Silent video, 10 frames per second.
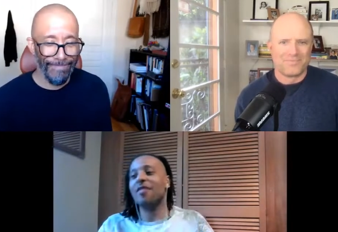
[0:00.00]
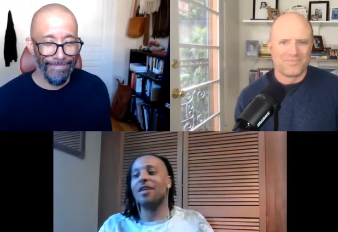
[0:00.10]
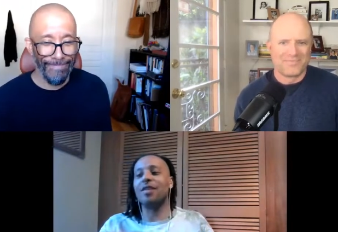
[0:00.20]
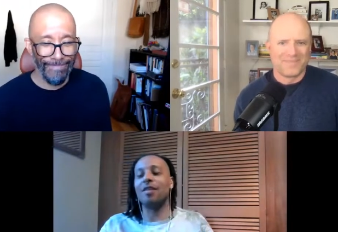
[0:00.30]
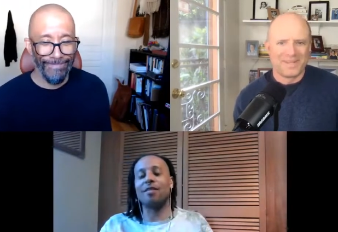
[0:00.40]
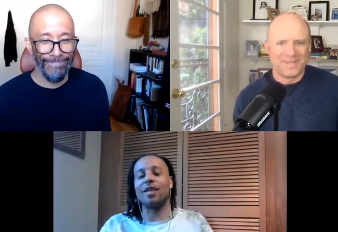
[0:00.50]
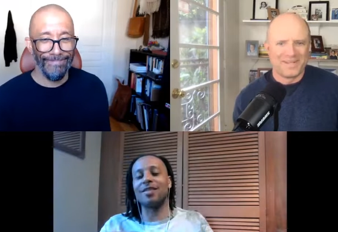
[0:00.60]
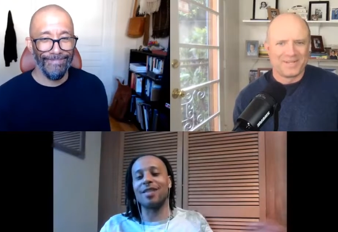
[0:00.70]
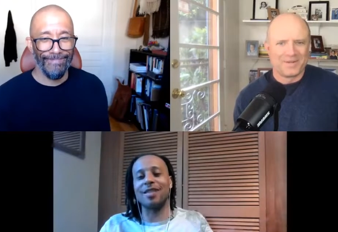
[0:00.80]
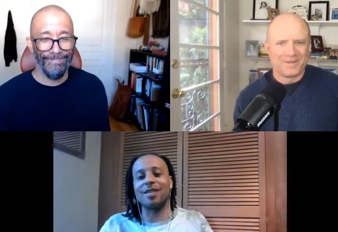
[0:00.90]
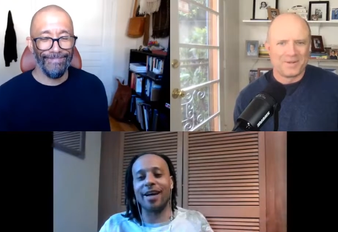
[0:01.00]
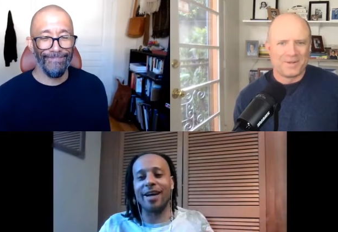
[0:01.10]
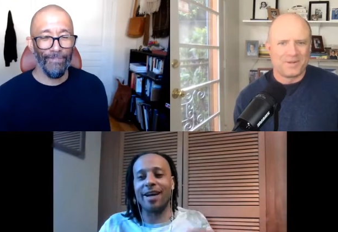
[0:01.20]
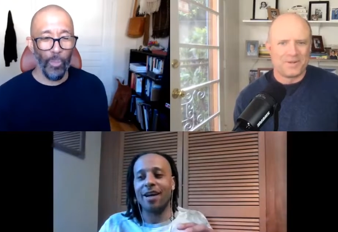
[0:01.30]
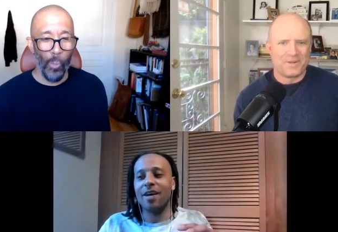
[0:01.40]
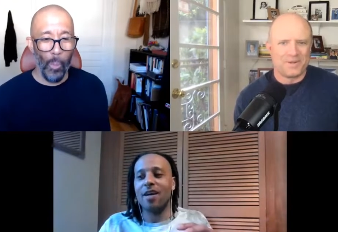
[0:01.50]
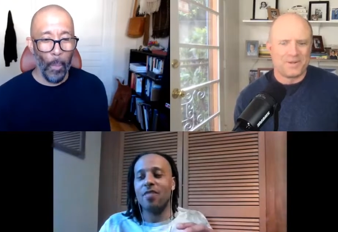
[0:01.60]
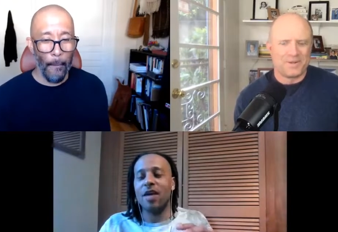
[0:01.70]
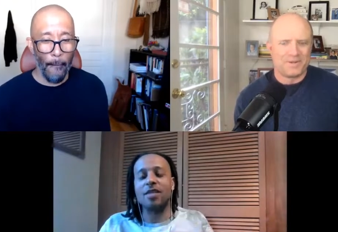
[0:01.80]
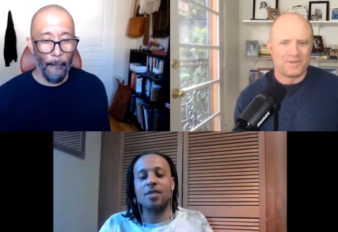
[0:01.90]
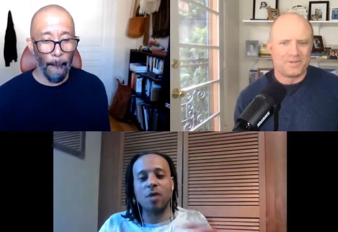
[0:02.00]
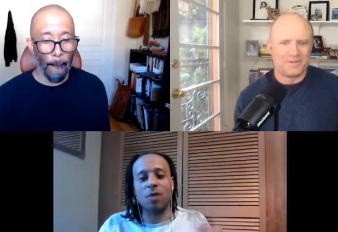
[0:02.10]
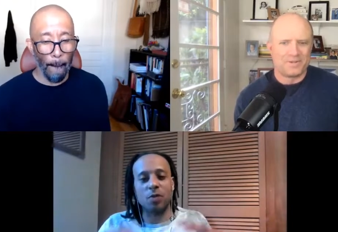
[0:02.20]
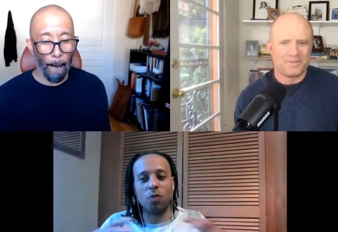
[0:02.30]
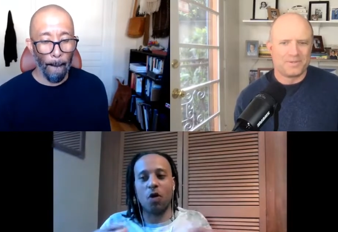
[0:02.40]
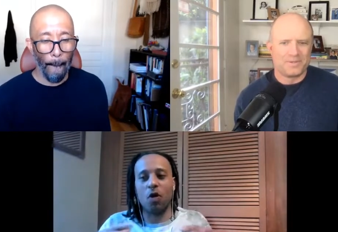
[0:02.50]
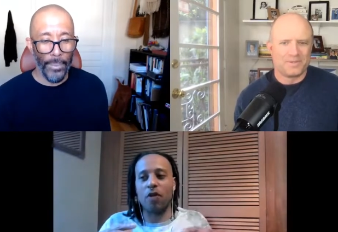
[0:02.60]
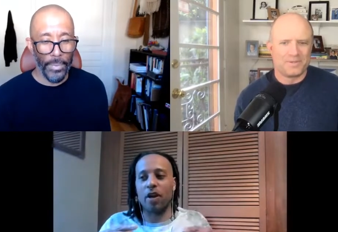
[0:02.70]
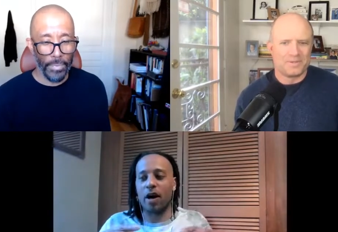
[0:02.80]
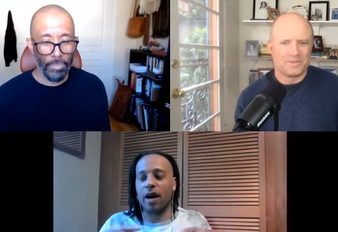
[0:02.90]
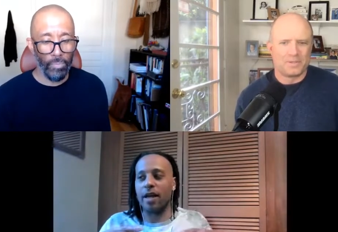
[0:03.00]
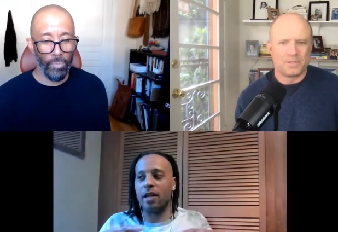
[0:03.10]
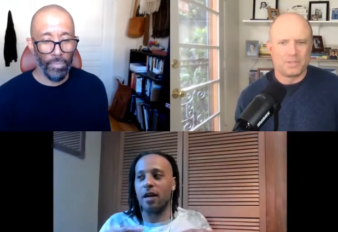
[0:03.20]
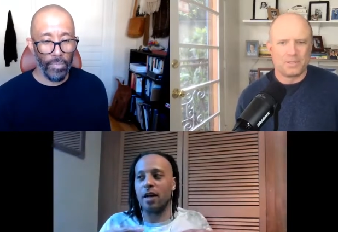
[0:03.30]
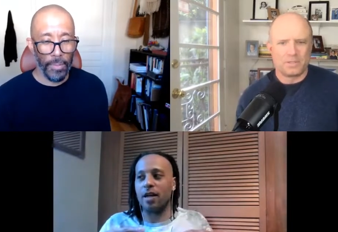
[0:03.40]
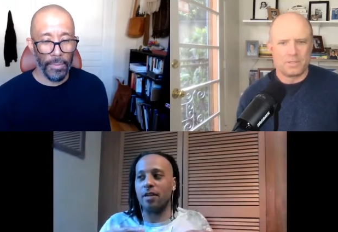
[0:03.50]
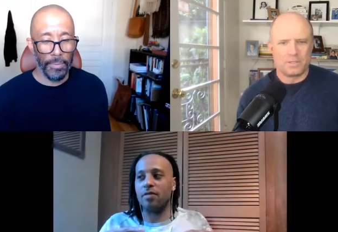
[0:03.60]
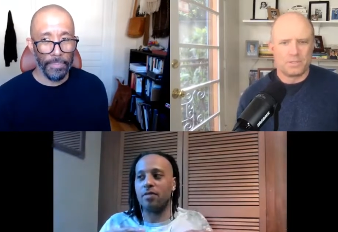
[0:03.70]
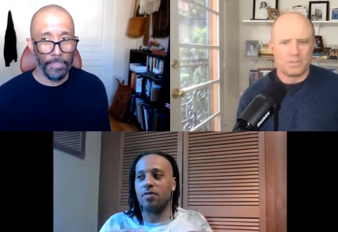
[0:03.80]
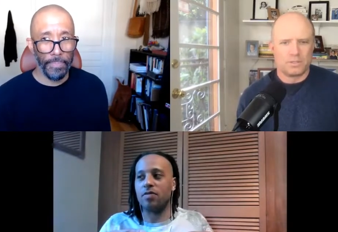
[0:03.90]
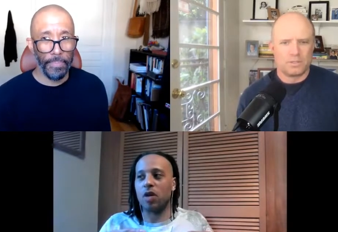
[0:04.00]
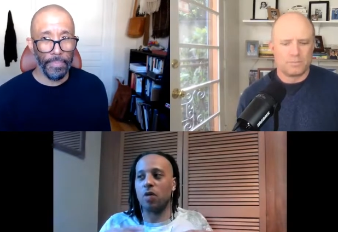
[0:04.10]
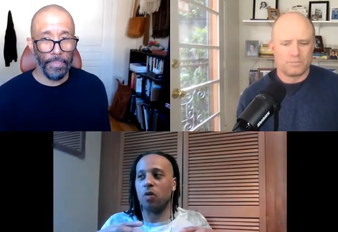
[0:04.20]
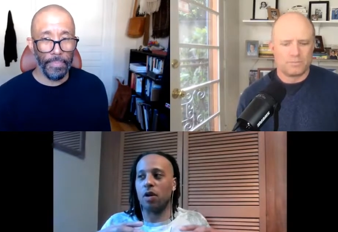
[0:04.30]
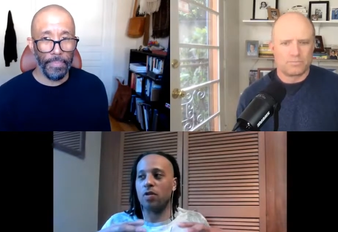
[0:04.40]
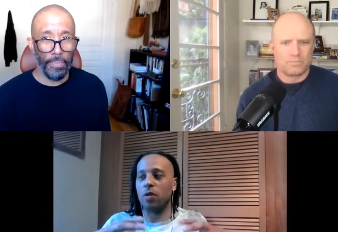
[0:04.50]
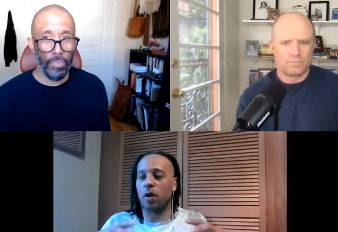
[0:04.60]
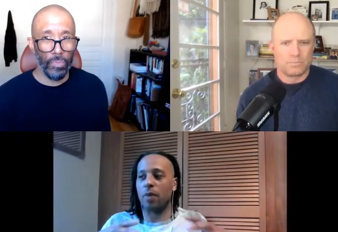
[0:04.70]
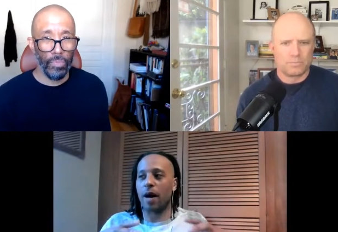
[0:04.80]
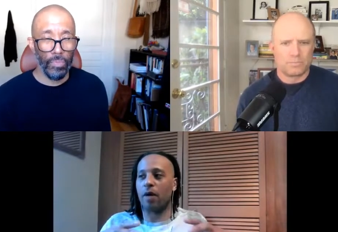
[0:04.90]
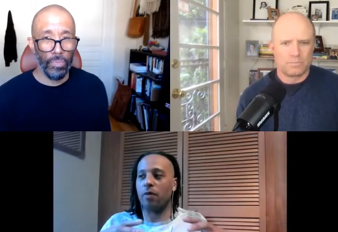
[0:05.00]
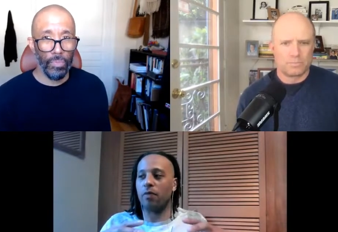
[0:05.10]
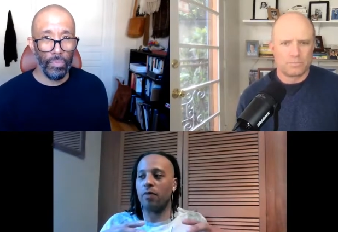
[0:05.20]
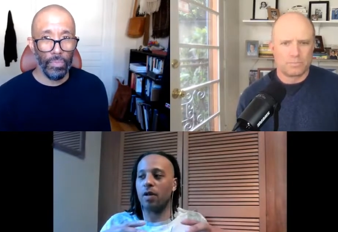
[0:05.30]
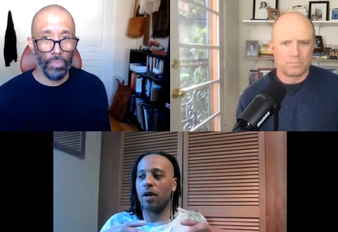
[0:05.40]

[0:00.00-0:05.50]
Speaker 1: there's a there's there's like there's so much more that I I don't want to talk about